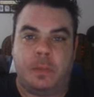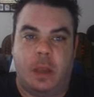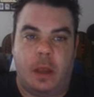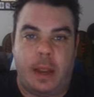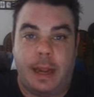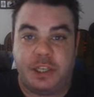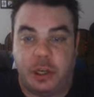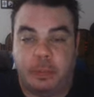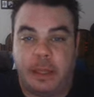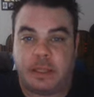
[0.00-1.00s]
Hey,
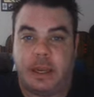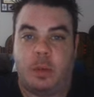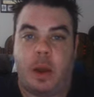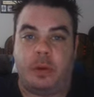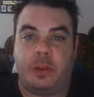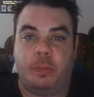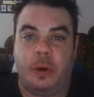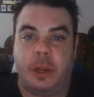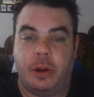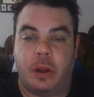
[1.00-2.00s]
Jagmeet Singh, why don't you
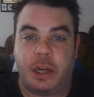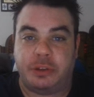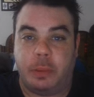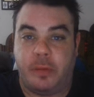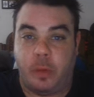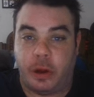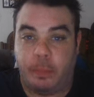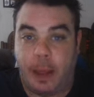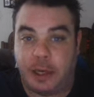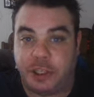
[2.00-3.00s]
put your country before your
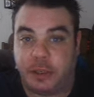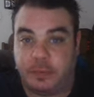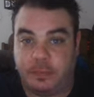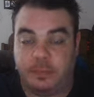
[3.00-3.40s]
pension?